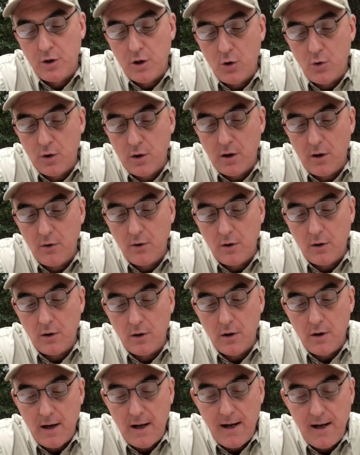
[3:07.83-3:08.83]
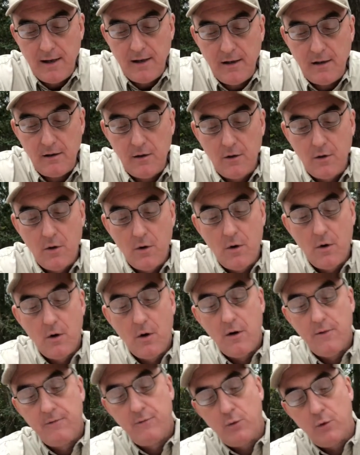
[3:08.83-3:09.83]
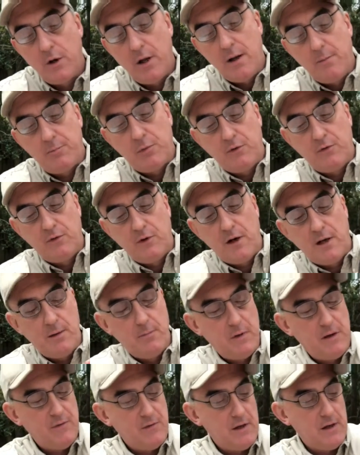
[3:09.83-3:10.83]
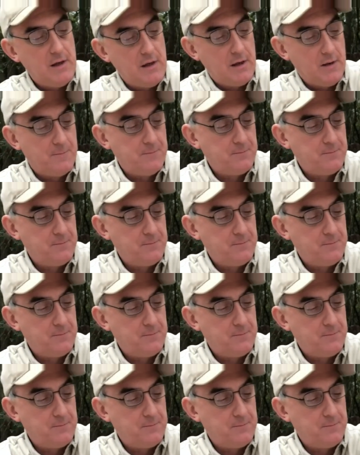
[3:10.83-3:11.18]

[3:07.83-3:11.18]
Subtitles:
no color added, 48% ABV.